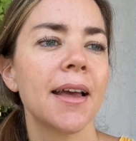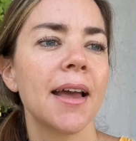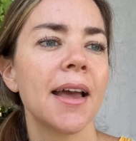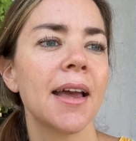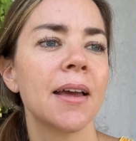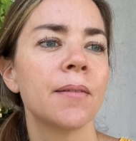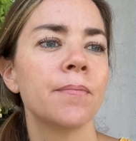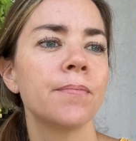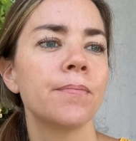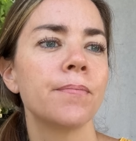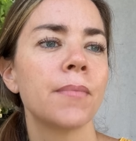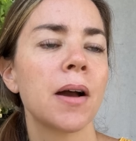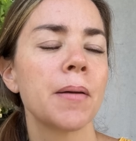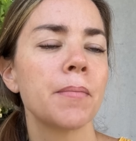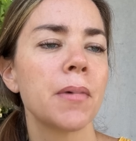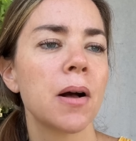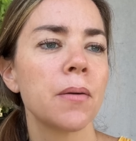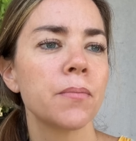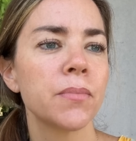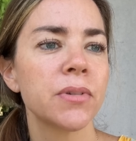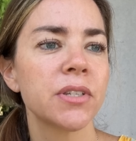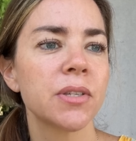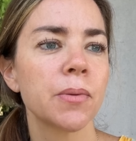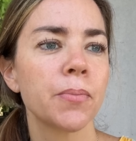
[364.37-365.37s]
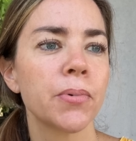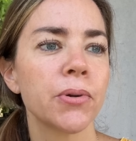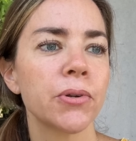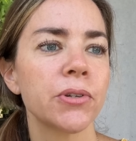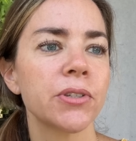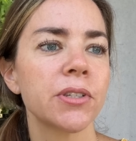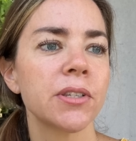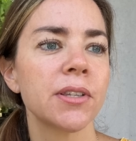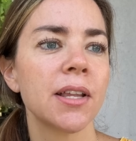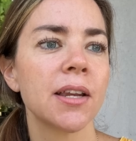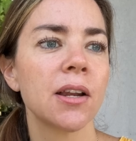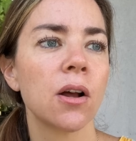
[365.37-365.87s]
And my mom was the
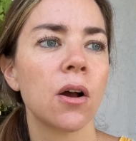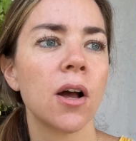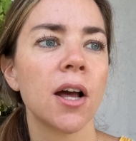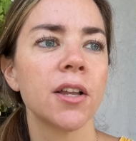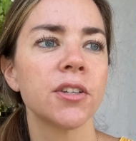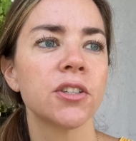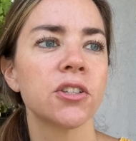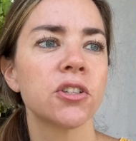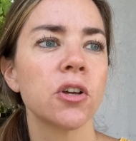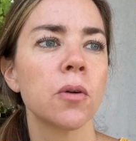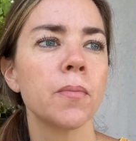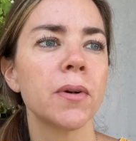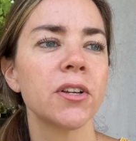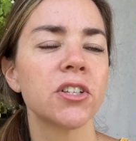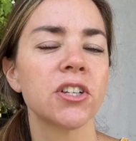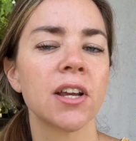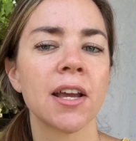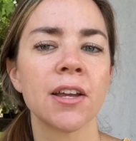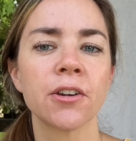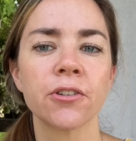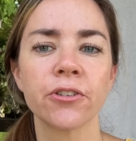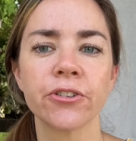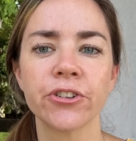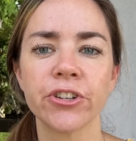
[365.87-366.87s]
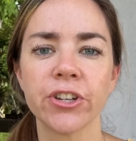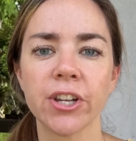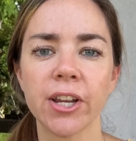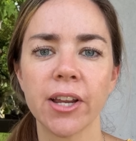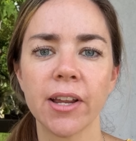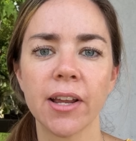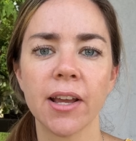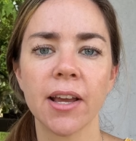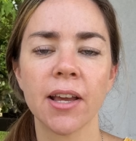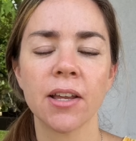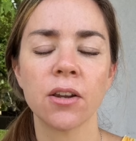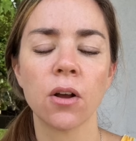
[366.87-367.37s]
person that had so much
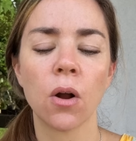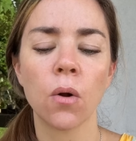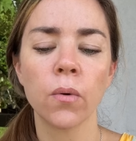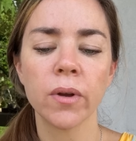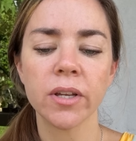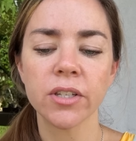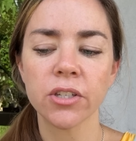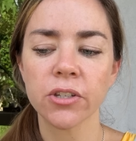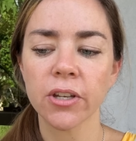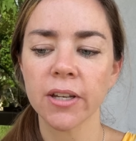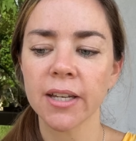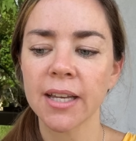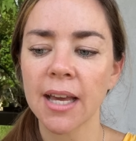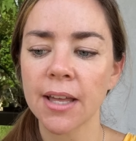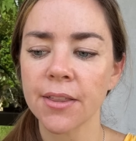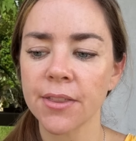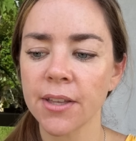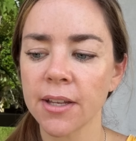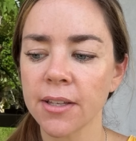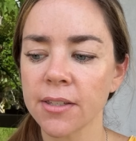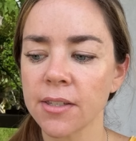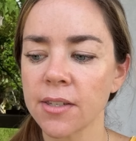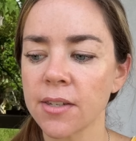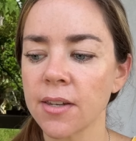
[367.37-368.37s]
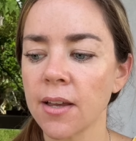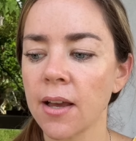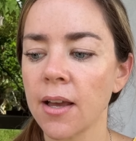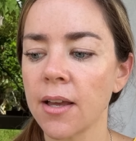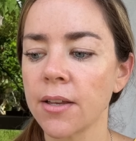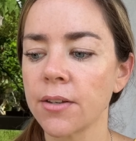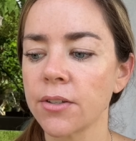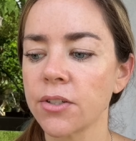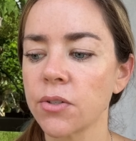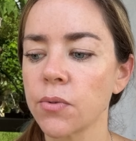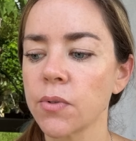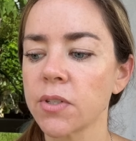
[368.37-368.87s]
energy and always could get things
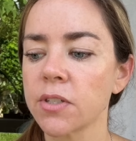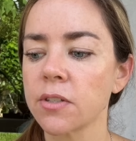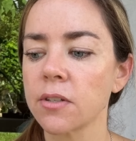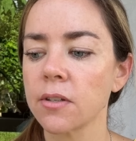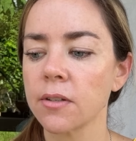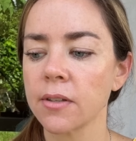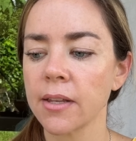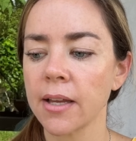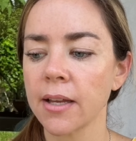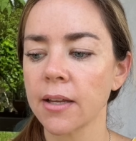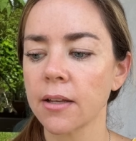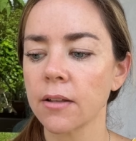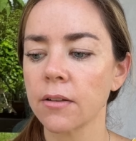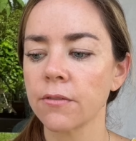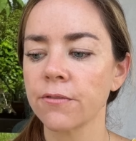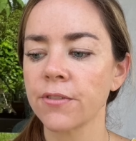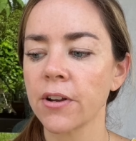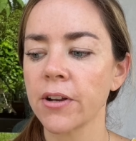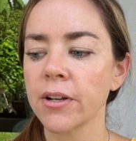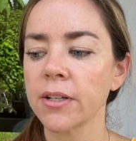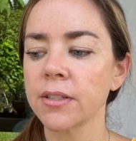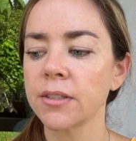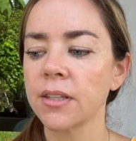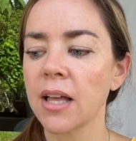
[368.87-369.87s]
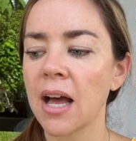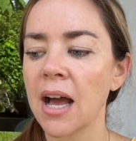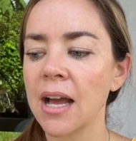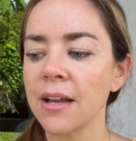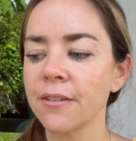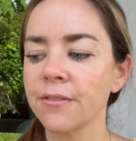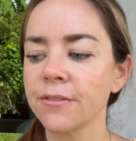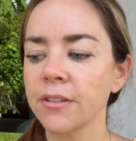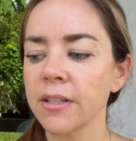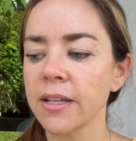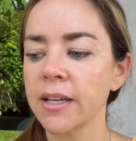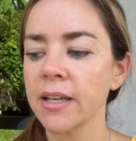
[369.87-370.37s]
done. She was like very
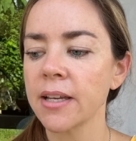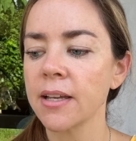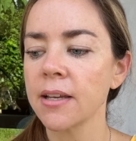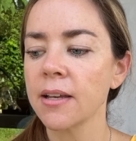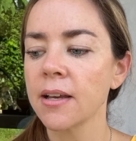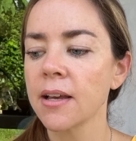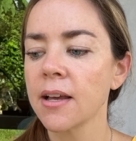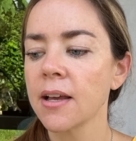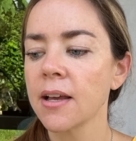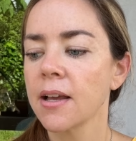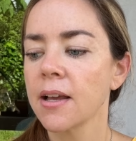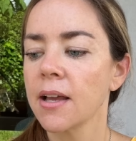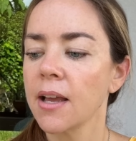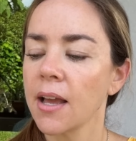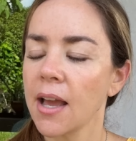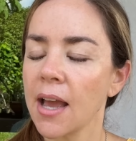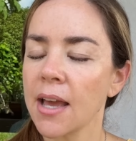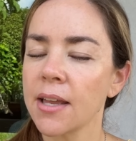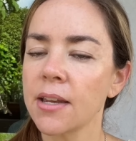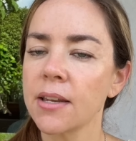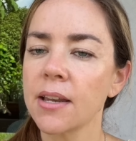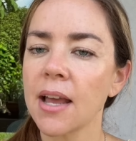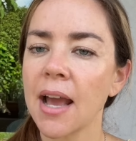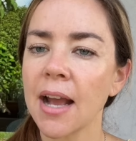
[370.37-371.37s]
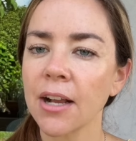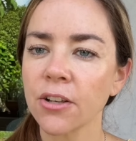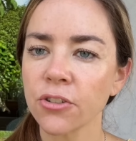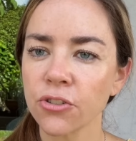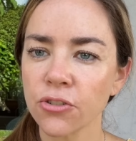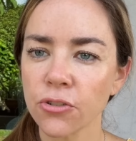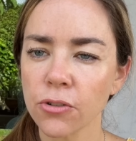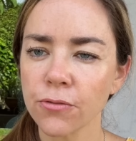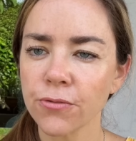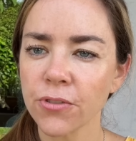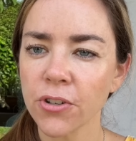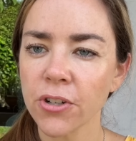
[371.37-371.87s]
lively and
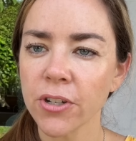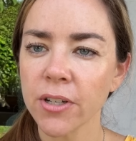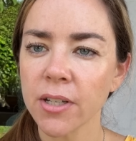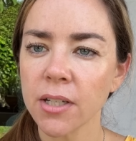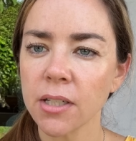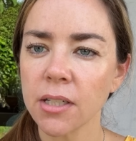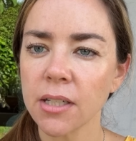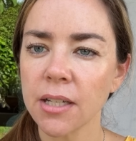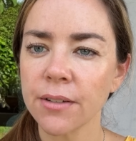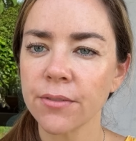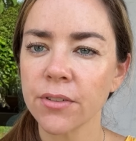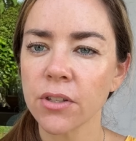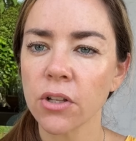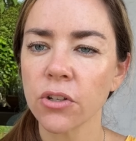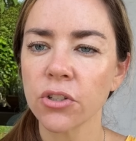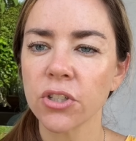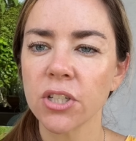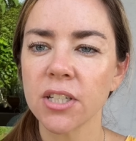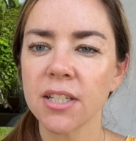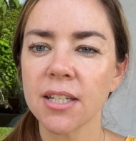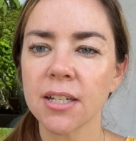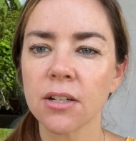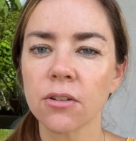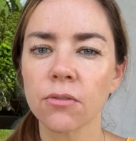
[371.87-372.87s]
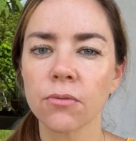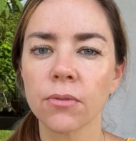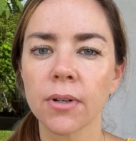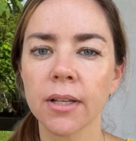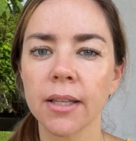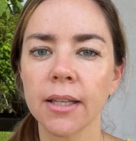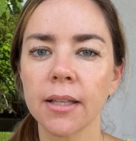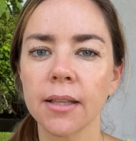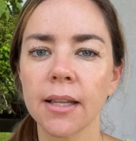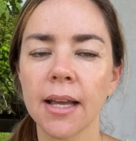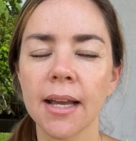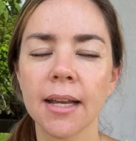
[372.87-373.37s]
extroverted, even though she didn't
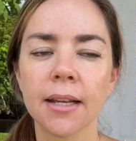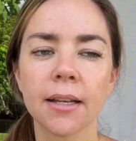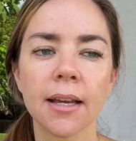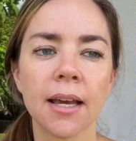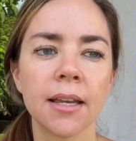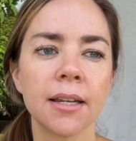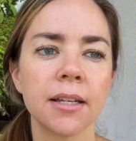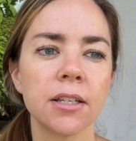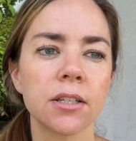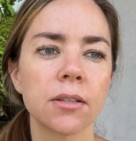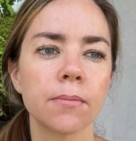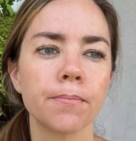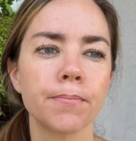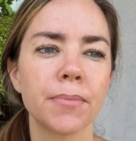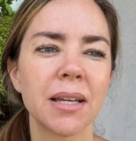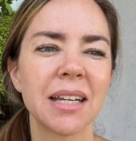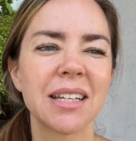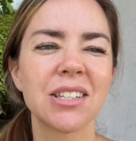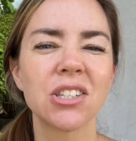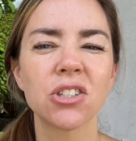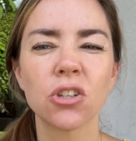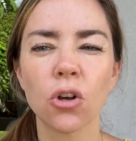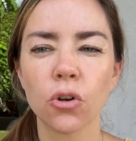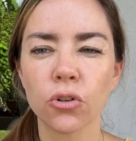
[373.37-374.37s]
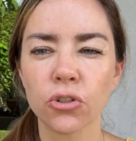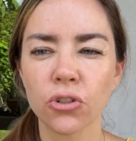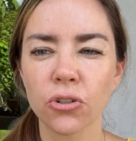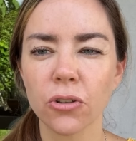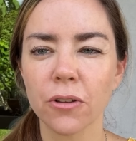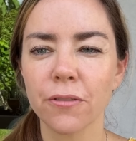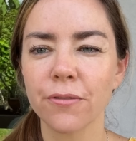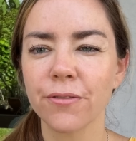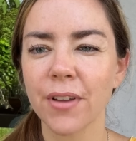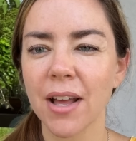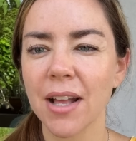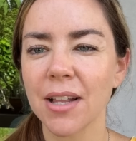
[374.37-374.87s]
really like any big
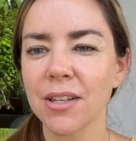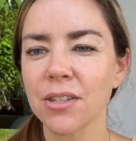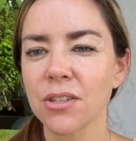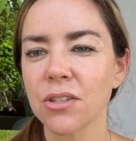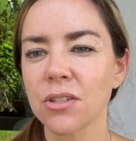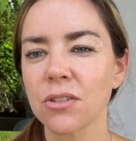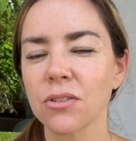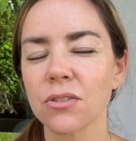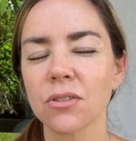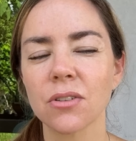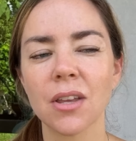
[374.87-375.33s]
social events.